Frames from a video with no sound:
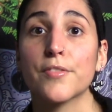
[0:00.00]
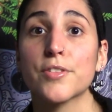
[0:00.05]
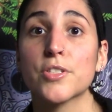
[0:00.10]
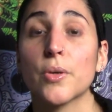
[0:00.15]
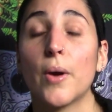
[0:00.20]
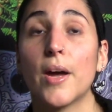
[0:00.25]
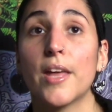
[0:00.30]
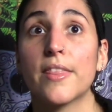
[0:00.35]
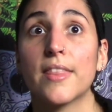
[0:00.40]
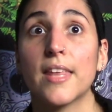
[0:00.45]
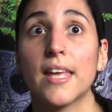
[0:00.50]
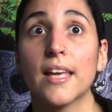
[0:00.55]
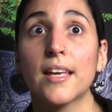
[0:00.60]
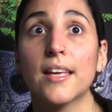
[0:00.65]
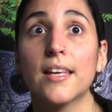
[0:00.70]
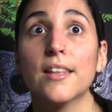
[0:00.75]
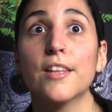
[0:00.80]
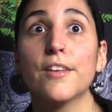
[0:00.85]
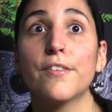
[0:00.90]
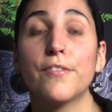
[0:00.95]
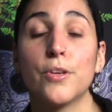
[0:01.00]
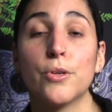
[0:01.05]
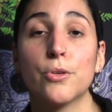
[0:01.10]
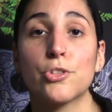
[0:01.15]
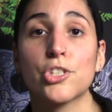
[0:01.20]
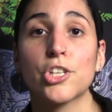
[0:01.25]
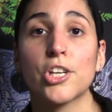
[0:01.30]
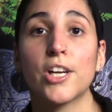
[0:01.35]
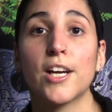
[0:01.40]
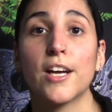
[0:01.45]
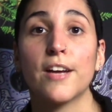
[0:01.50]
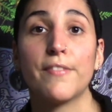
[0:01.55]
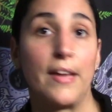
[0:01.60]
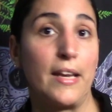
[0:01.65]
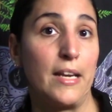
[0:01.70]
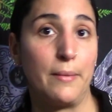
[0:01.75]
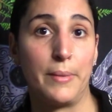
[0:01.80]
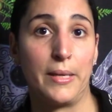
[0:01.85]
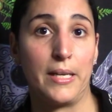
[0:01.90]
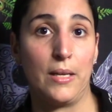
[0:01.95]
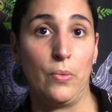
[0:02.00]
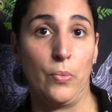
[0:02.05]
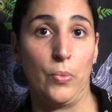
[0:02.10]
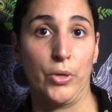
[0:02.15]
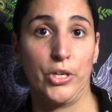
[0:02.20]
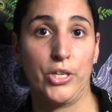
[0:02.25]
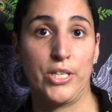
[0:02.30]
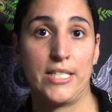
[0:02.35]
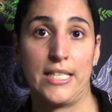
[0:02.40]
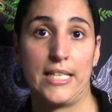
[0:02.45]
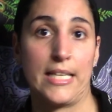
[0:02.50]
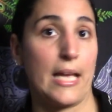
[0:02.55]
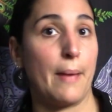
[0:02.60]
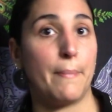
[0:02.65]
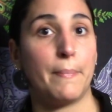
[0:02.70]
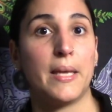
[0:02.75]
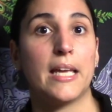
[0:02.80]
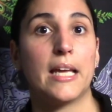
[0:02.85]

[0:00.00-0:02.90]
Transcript: So I think in the future, if anybody were to get me